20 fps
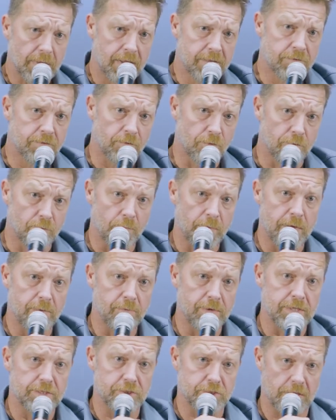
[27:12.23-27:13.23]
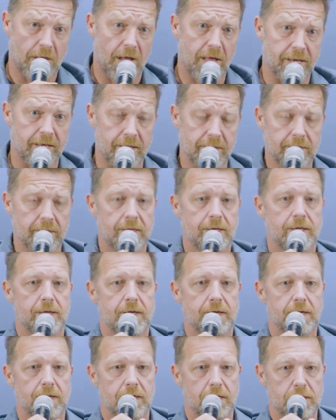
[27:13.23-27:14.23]
And so the way we had shot it,
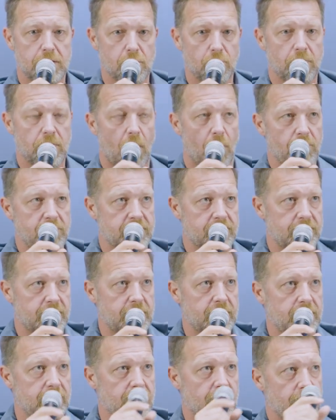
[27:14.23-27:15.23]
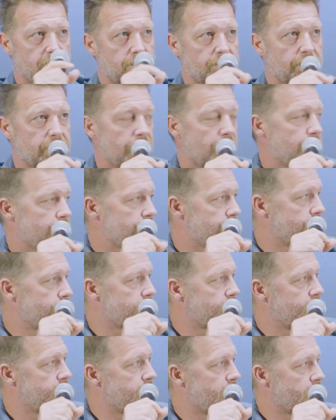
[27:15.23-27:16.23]
you would always see the other
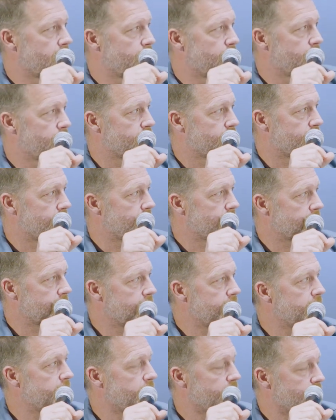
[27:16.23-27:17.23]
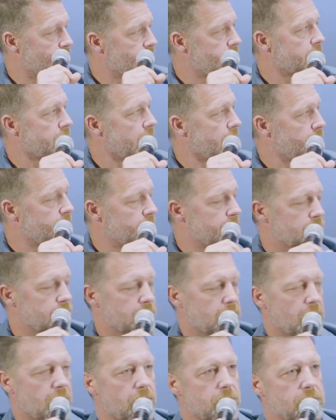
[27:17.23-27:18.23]
characters in the other person's scene, but you'd stay with
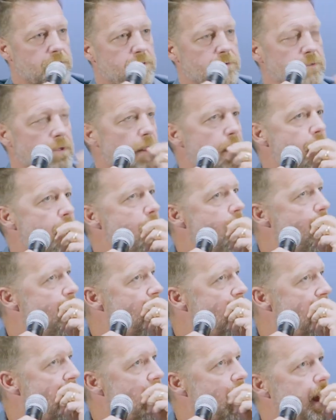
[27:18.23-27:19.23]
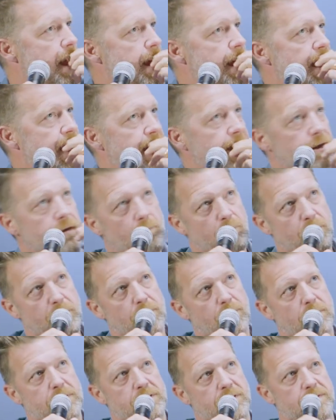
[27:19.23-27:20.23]
those characters. And we
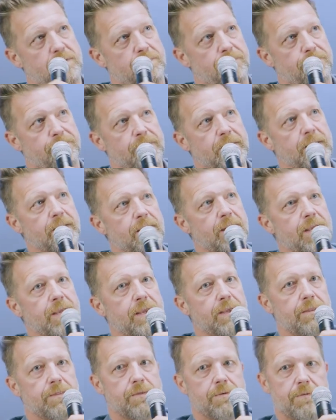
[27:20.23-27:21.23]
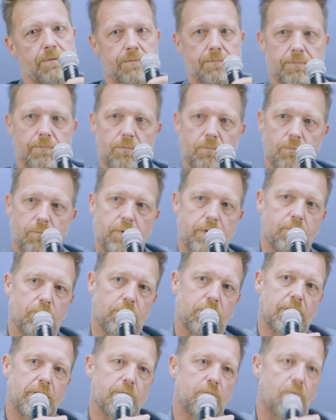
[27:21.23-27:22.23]
were just feeling the, we
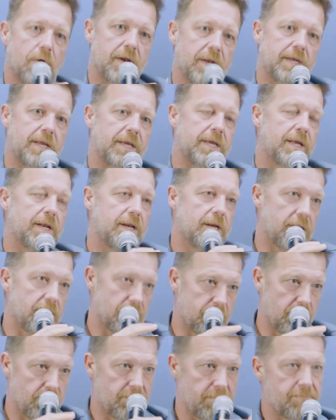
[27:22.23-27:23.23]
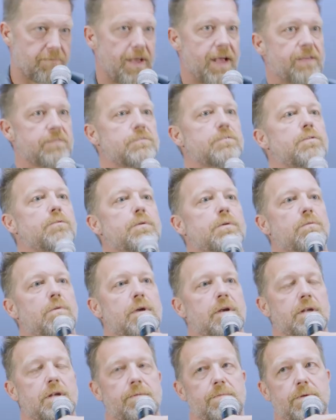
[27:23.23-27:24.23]
really wanted to get into the movie faster, we
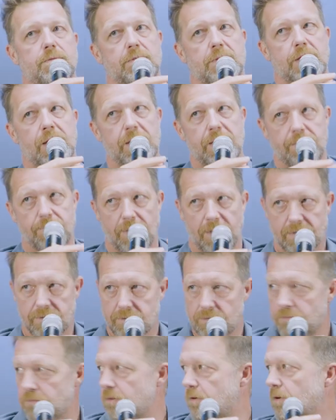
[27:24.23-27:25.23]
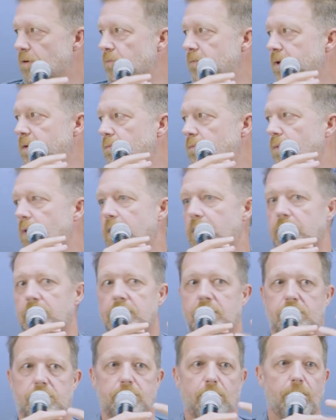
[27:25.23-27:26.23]
wanted to be with Ladybug sooner, we wanted
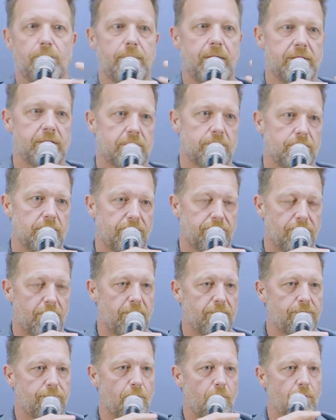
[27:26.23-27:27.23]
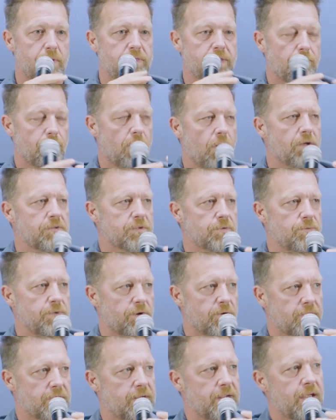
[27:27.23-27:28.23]
this momentum to fall forward. They were also
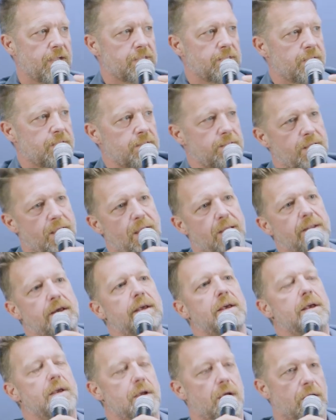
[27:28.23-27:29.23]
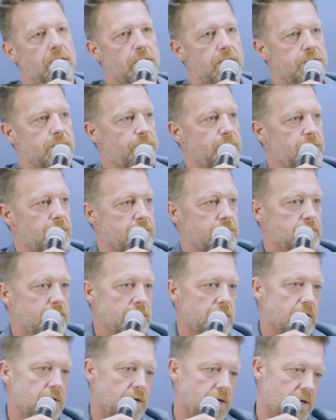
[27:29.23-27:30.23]
interconnected that Elizabeth,
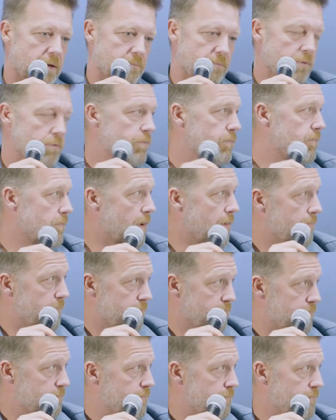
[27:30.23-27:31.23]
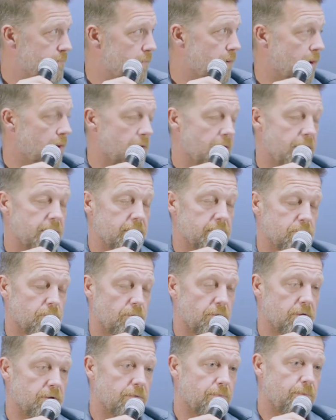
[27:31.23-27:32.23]
um, our, our
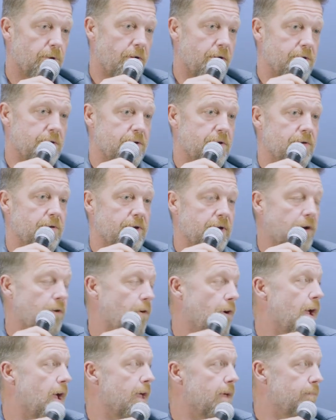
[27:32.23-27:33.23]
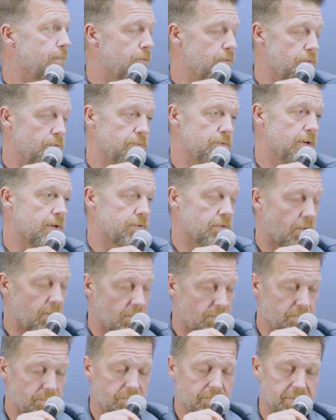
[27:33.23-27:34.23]
editorial partner in crime who does all
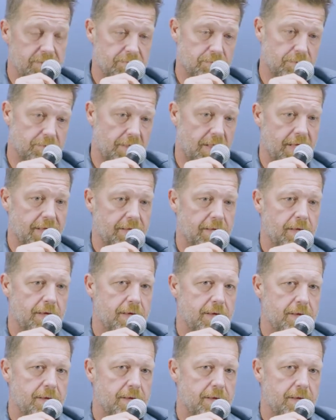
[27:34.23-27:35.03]
our movies, was like,